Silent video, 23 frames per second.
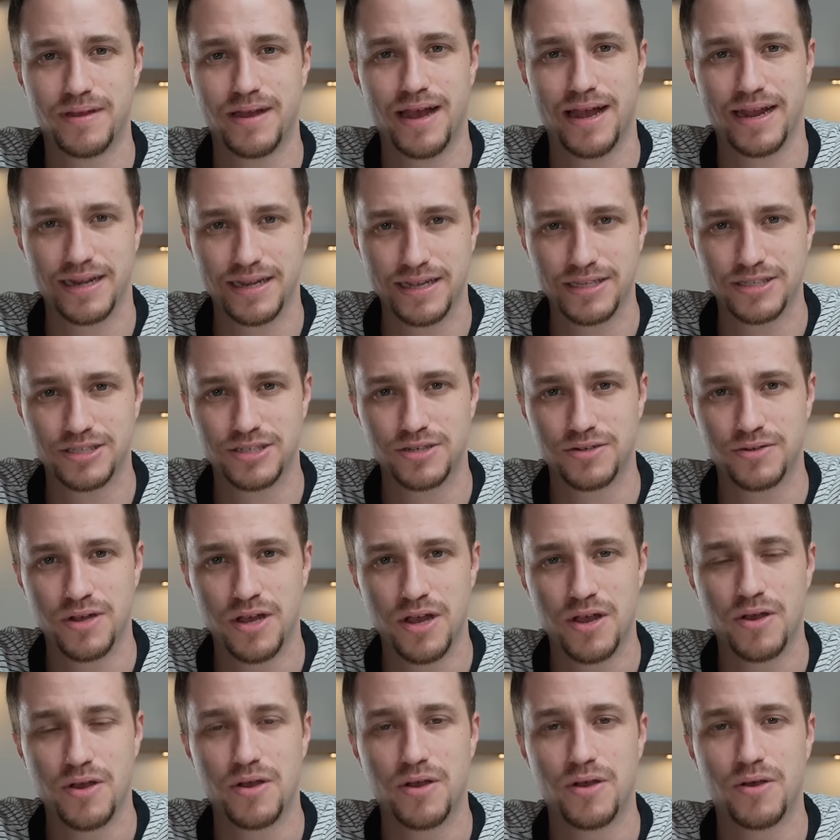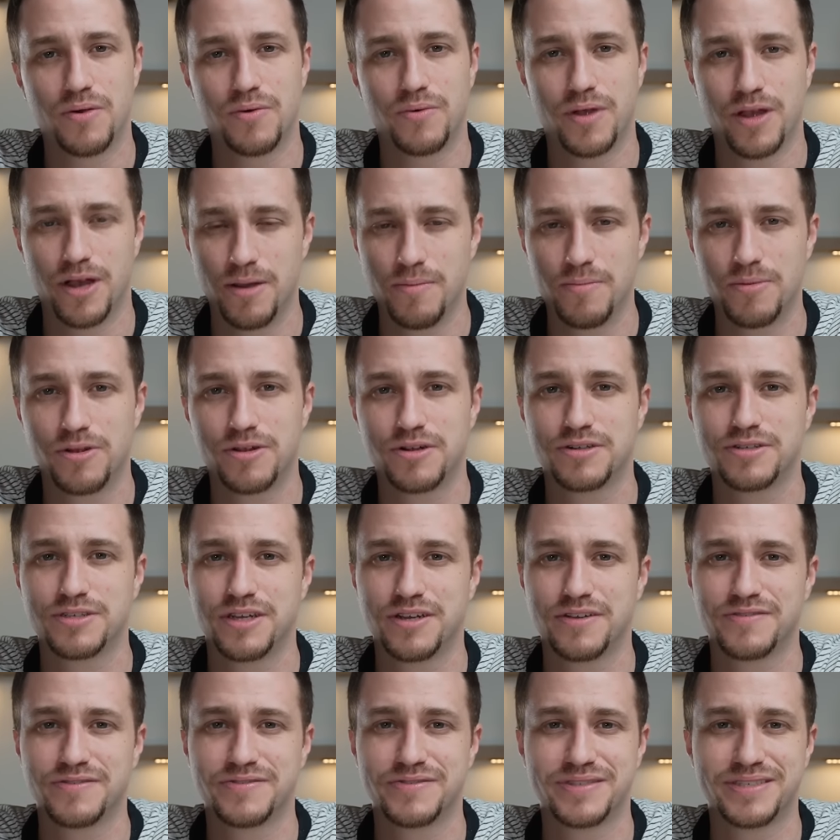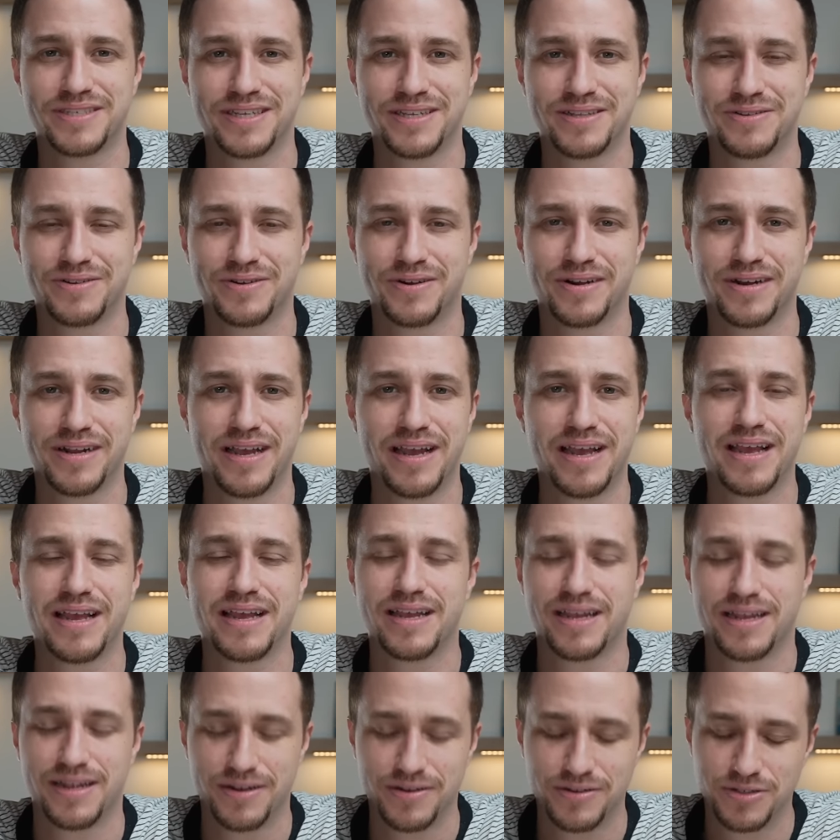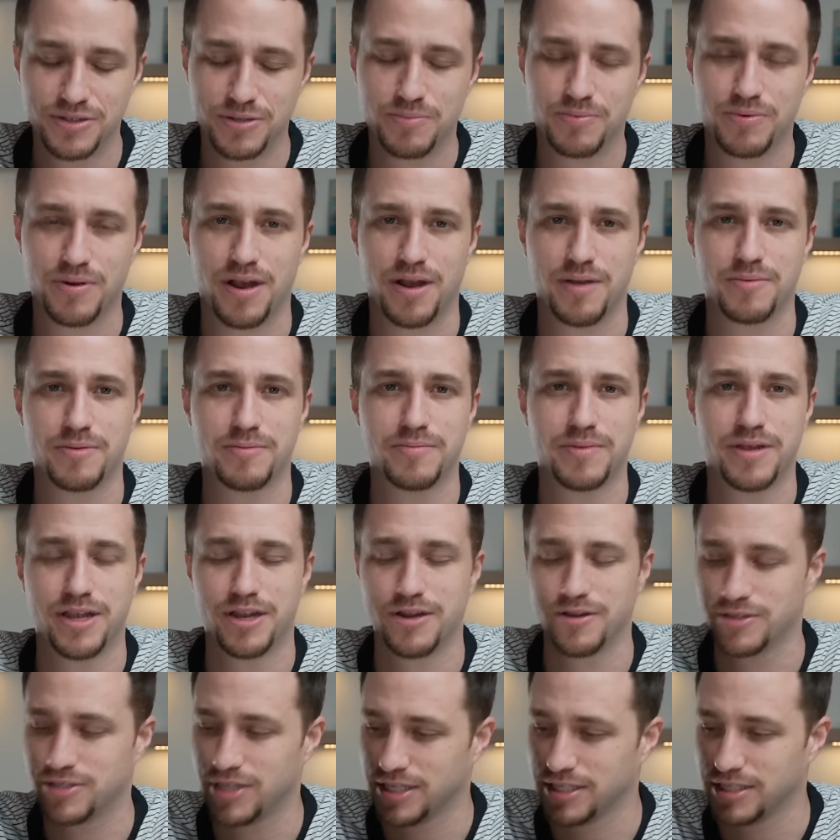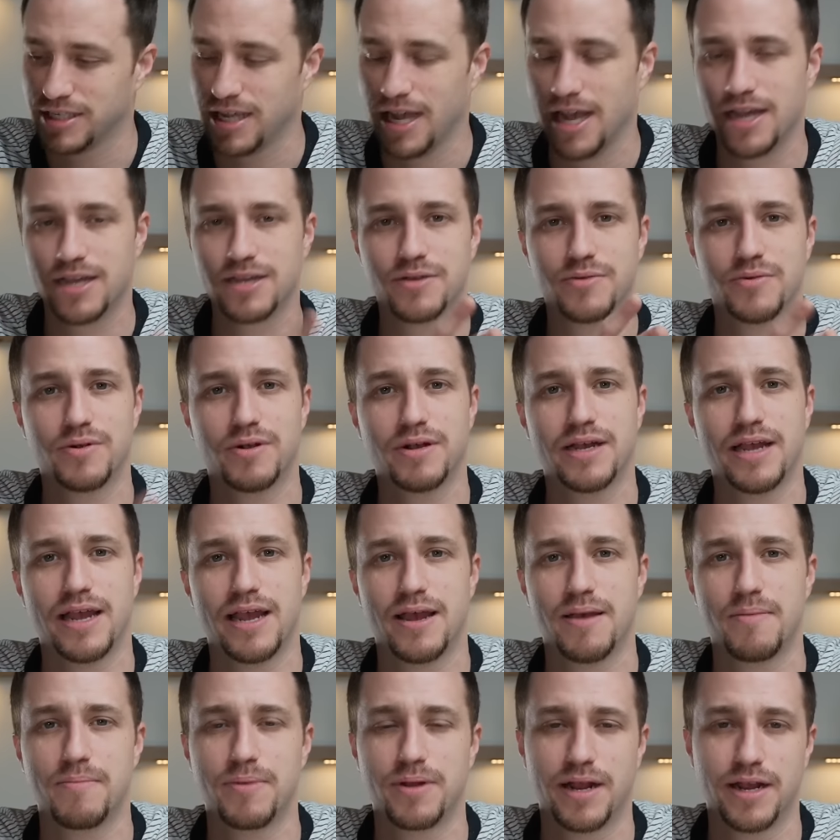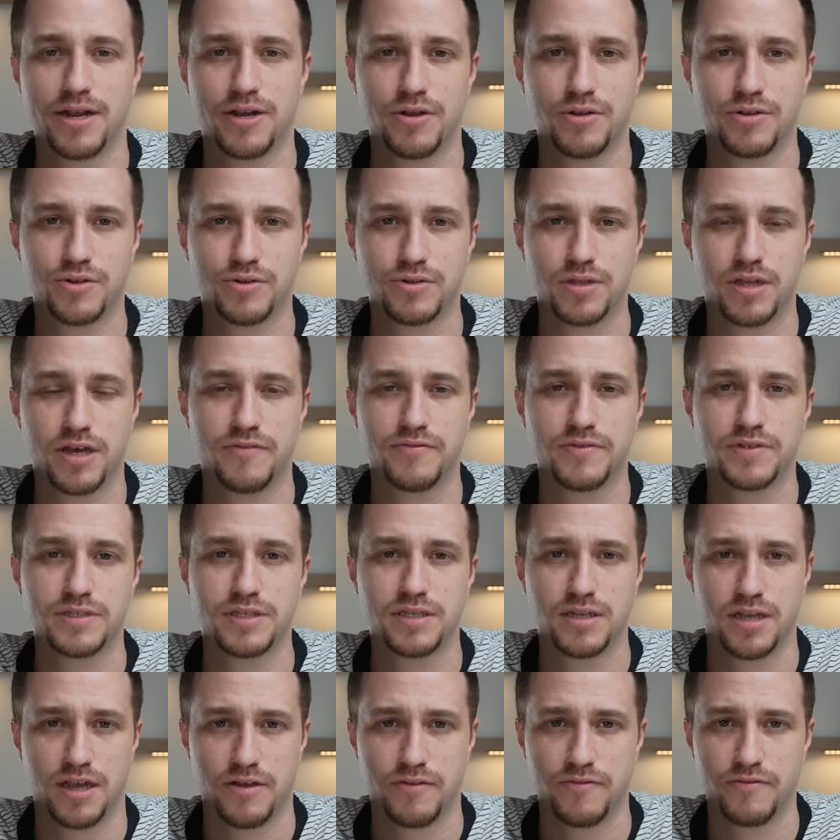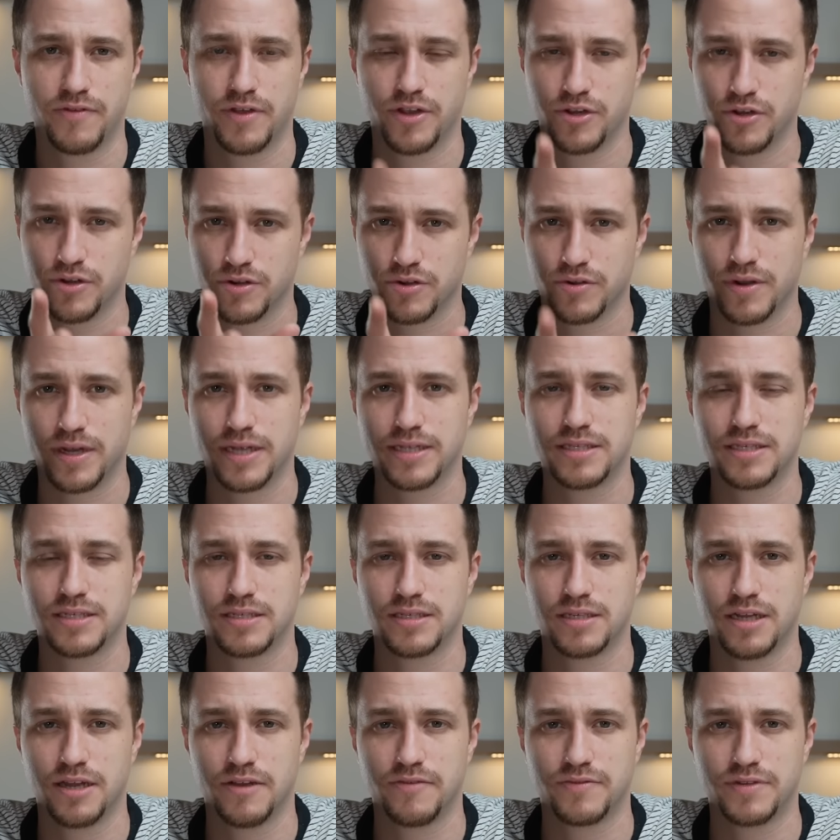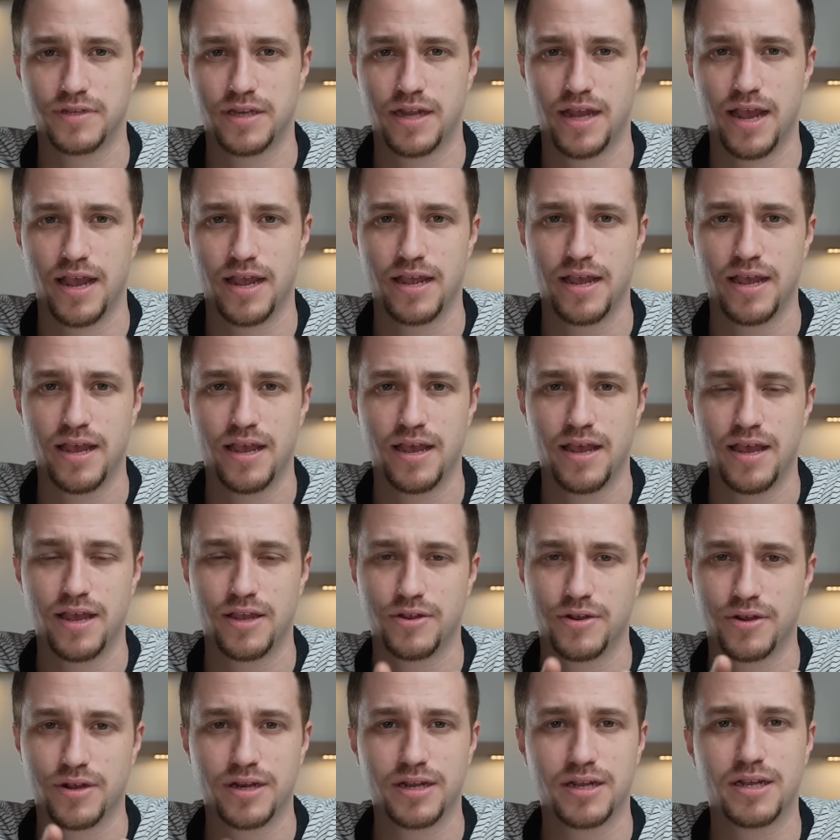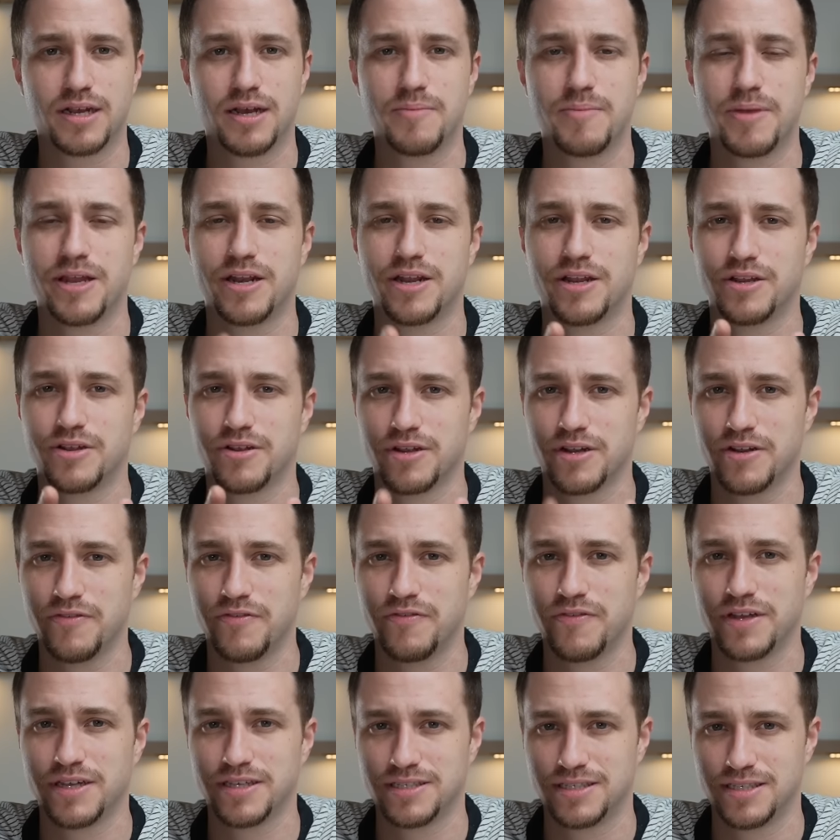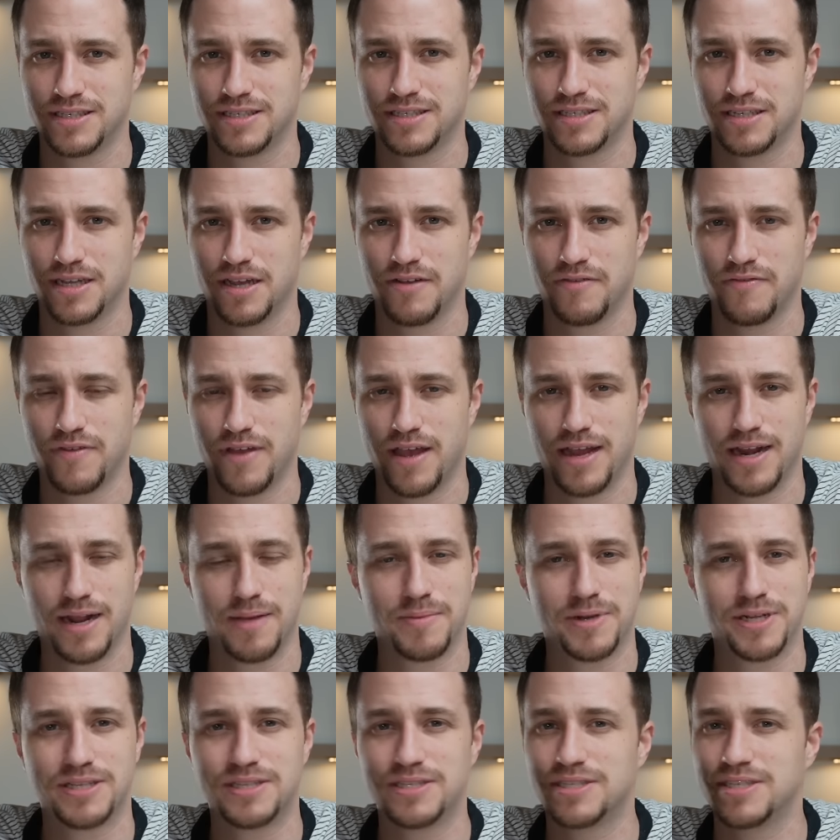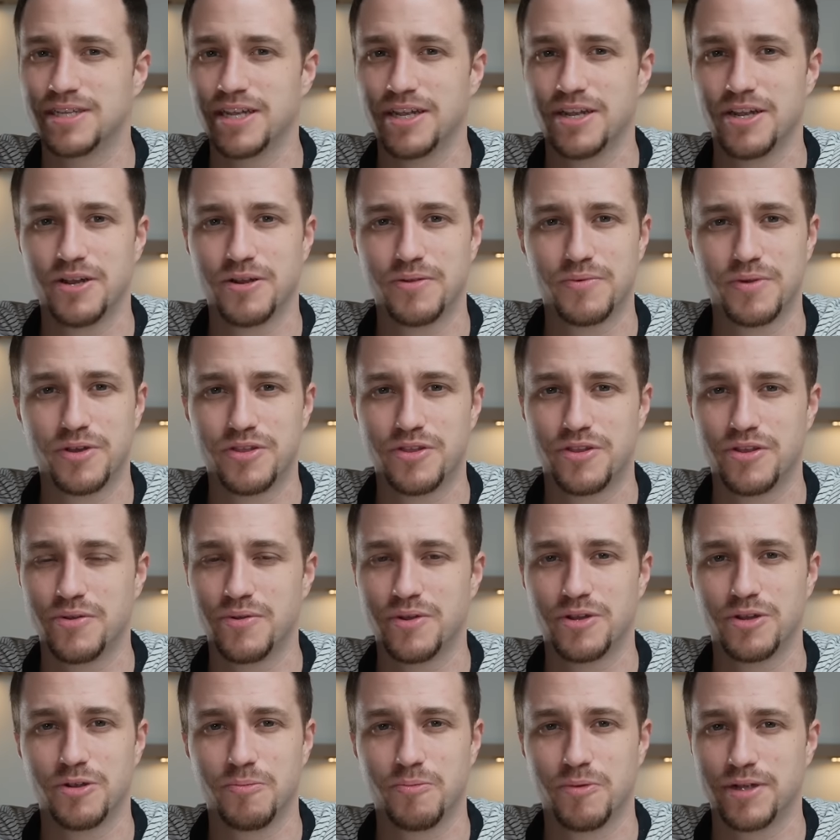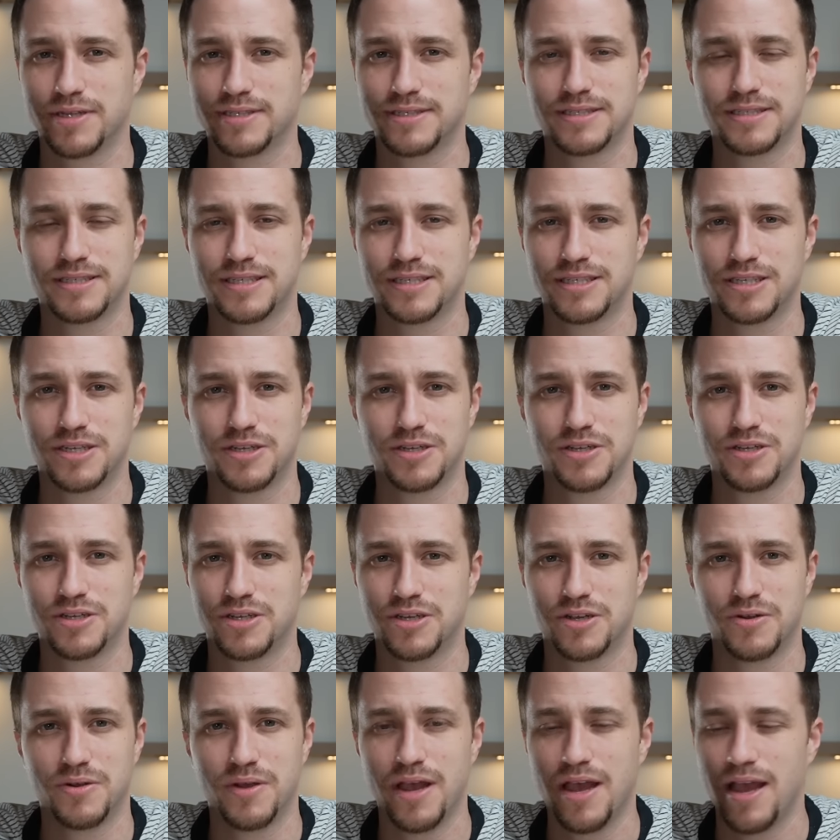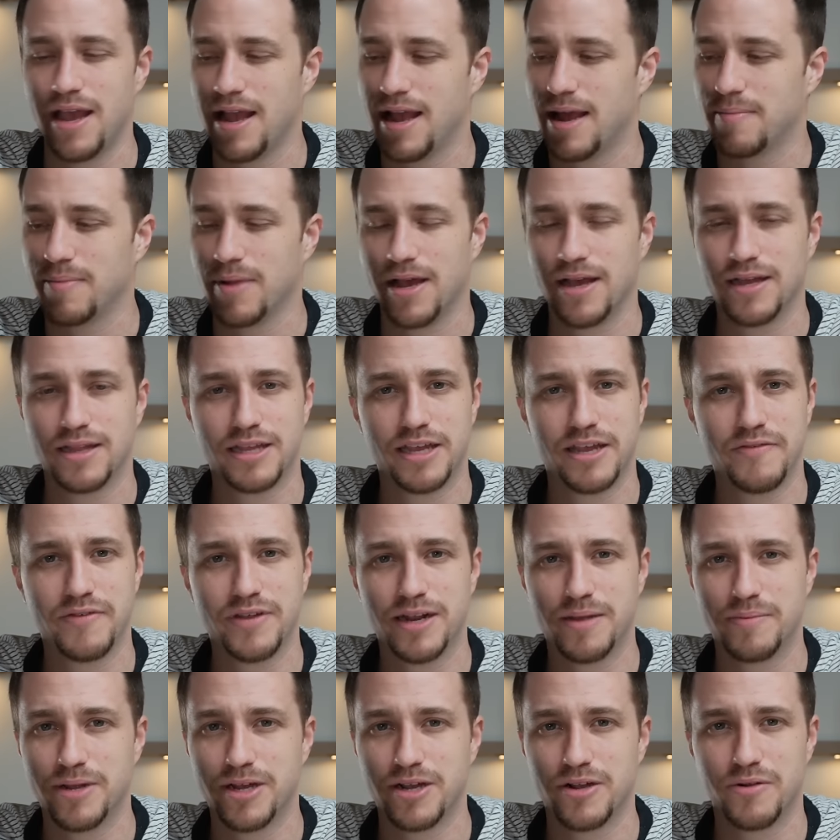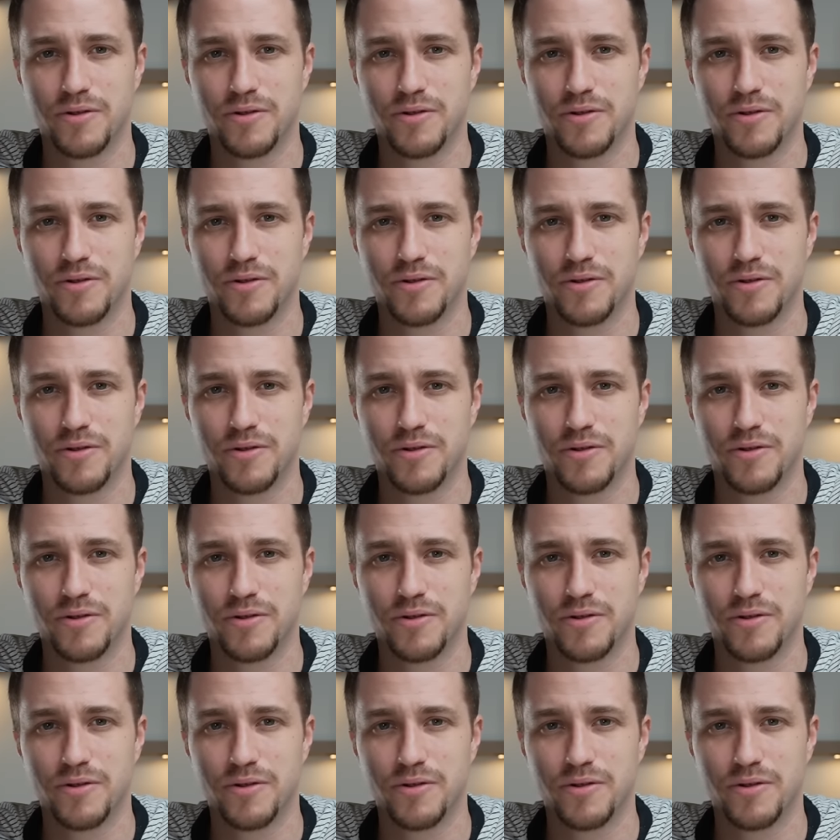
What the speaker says: I need you. We humble ourselves and we say, Lord, here's the problem. Here's exactly where I am, but I know your love is enough and your grace is enough today. And you're going to come in and you're going to fix this stuff. And I'm going to sit here with you in your presence until you do. I'm not leaving. I'm not